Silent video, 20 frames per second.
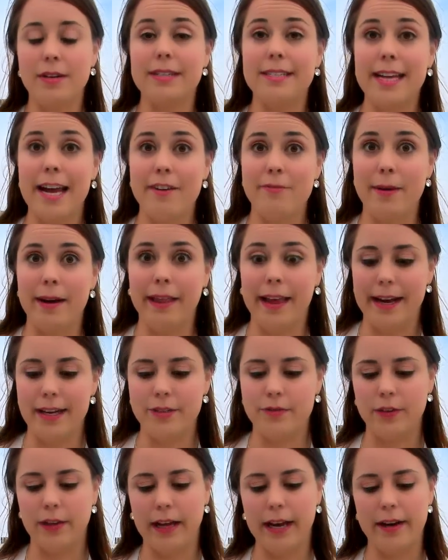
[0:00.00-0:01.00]
Save my
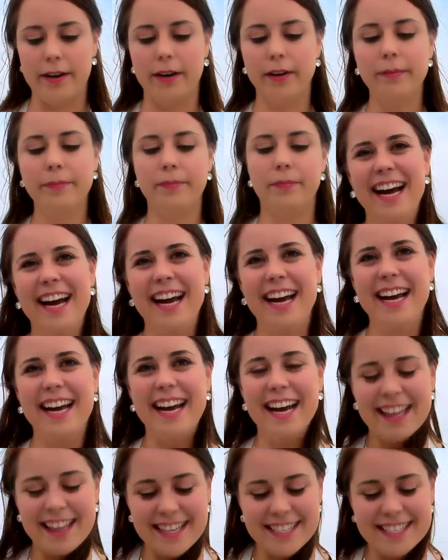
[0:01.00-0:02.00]
legs for later.
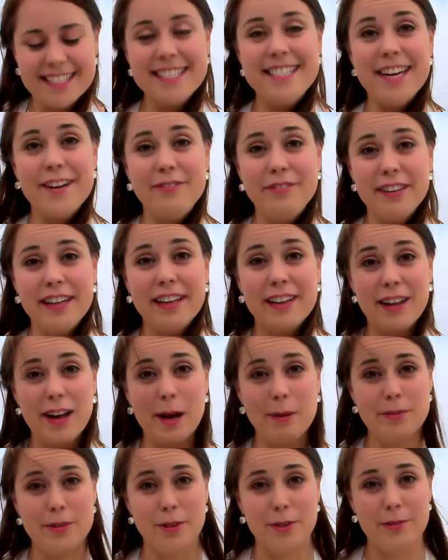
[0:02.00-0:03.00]
Yeah, this is definitely a
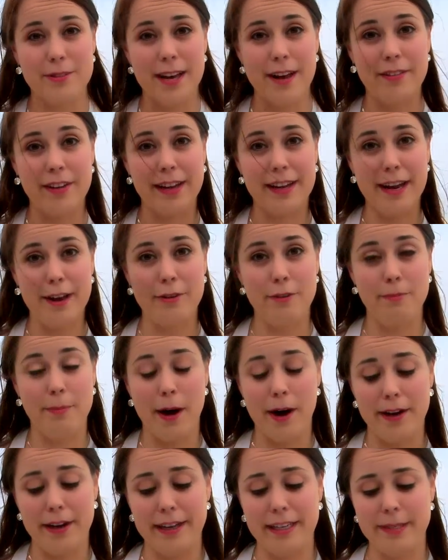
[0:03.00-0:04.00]
lobster who's having an
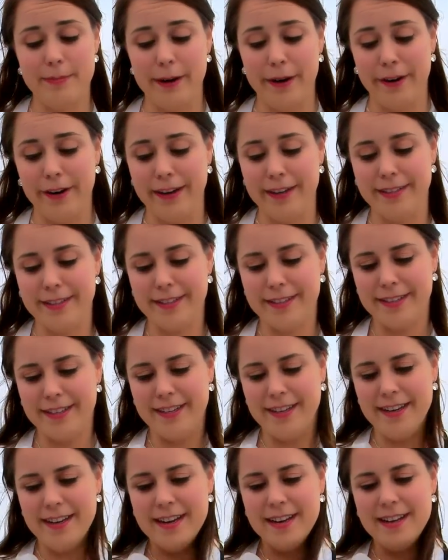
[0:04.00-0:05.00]
out-of-body experience.
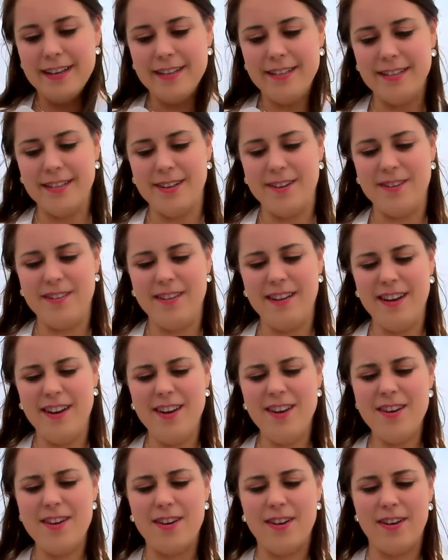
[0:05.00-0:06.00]
So,
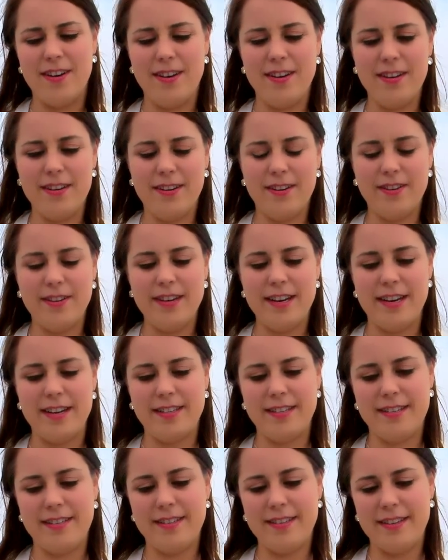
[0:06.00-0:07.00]
oh,
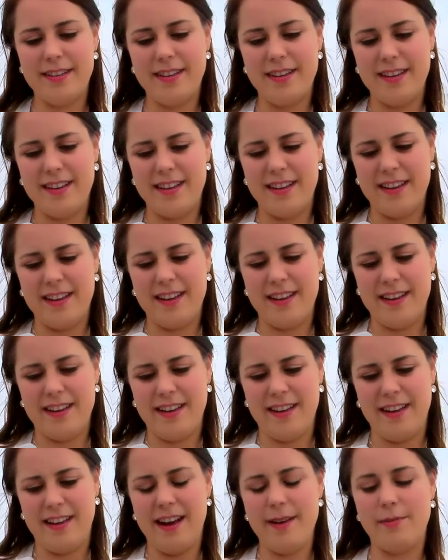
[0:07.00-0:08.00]
goodness.
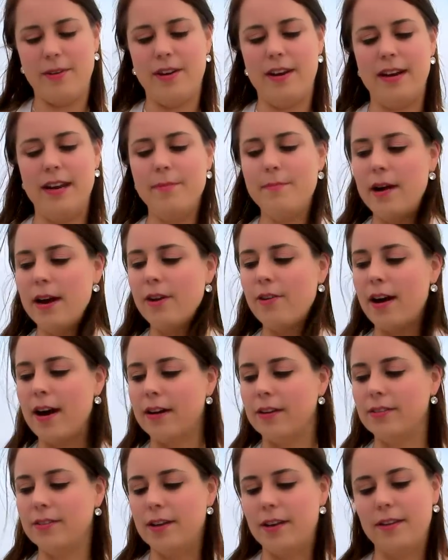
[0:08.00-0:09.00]
I'm gonna need my
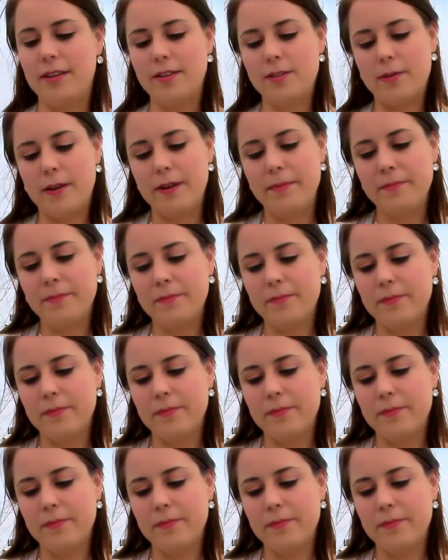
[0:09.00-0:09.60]
crackers on this one.